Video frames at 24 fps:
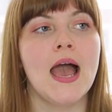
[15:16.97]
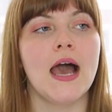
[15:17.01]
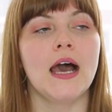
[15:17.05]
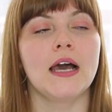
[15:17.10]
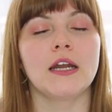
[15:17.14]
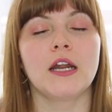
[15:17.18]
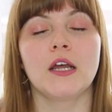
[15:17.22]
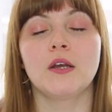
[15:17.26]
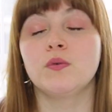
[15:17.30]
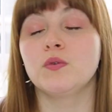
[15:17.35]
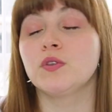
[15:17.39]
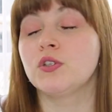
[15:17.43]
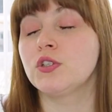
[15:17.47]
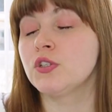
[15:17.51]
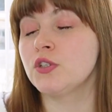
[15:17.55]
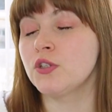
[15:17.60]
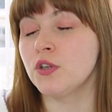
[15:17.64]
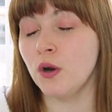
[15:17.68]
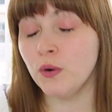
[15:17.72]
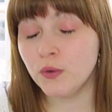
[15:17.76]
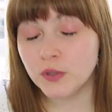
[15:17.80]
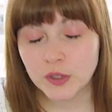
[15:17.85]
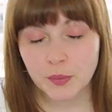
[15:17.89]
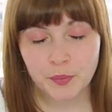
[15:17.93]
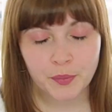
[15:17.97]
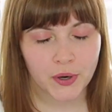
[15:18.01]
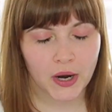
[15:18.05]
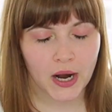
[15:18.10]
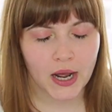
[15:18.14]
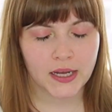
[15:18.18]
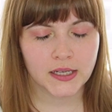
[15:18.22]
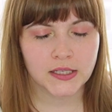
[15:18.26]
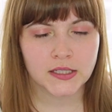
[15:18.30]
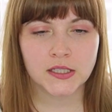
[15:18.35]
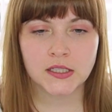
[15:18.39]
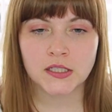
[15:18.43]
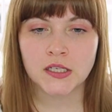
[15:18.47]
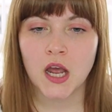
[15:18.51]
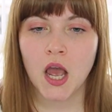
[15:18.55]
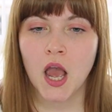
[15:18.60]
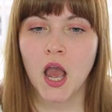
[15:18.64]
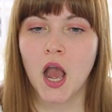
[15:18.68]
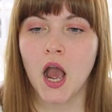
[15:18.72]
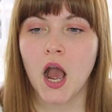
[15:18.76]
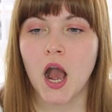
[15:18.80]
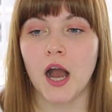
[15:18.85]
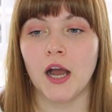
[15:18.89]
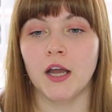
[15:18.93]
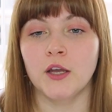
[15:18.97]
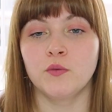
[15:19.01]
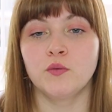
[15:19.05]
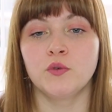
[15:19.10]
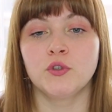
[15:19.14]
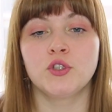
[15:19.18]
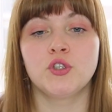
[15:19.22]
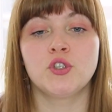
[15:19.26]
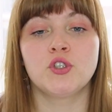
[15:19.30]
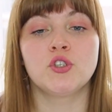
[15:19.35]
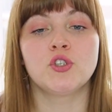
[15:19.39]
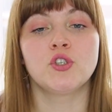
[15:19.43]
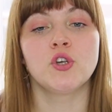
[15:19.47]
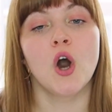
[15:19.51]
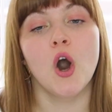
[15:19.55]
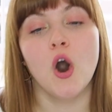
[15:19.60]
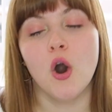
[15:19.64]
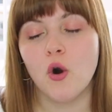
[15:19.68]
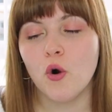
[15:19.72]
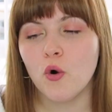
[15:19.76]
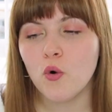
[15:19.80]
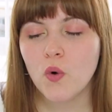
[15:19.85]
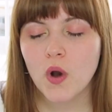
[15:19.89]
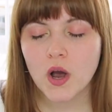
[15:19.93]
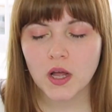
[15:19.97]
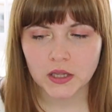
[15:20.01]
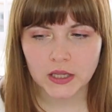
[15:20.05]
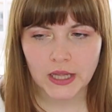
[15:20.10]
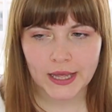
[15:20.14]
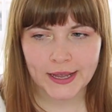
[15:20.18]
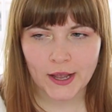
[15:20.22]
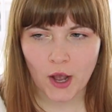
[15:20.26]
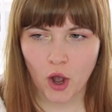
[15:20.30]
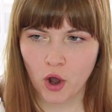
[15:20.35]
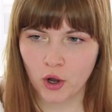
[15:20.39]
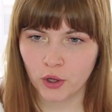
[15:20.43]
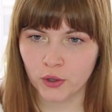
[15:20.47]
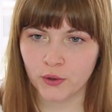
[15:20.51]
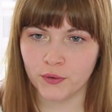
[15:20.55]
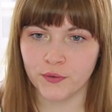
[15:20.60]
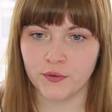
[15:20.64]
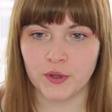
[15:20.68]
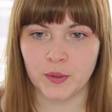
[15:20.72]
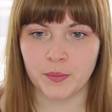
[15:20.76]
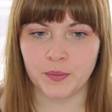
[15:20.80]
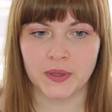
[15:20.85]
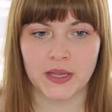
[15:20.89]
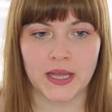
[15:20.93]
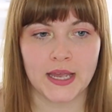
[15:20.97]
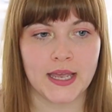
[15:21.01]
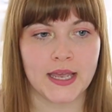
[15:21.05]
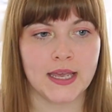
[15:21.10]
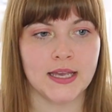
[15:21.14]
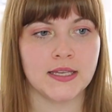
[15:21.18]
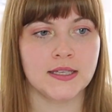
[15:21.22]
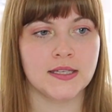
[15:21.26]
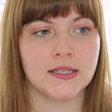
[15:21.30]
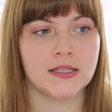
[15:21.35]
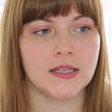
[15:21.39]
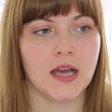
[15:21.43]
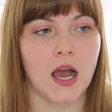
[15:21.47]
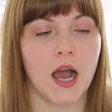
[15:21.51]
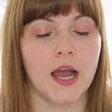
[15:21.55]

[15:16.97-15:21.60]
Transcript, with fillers: And I was so depressed. I was so like all over the place.